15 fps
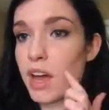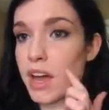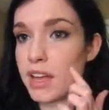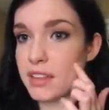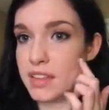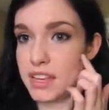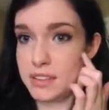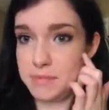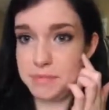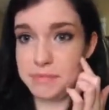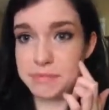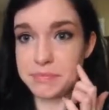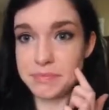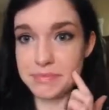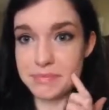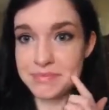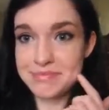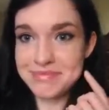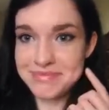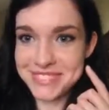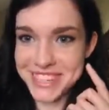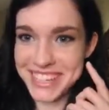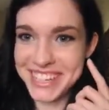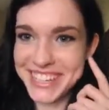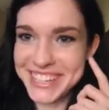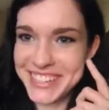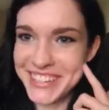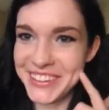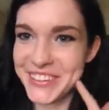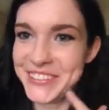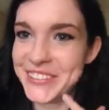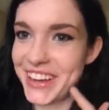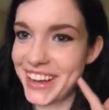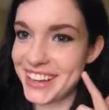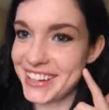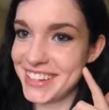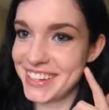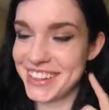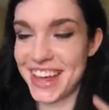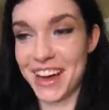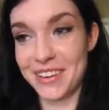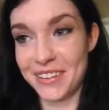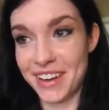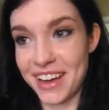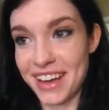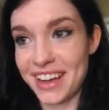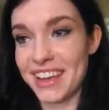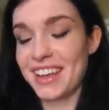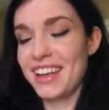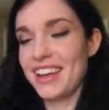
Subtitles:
and then you'll find it that way.